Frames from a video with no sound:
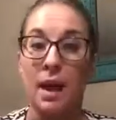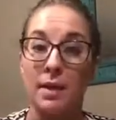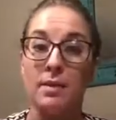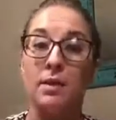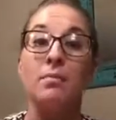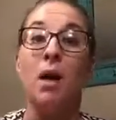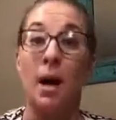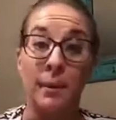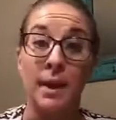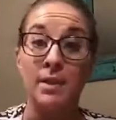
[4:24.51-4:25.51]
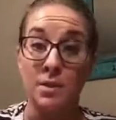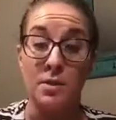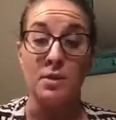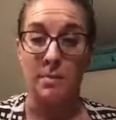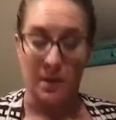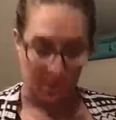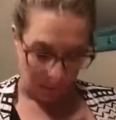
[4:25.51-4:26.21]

how many digits am I comparing?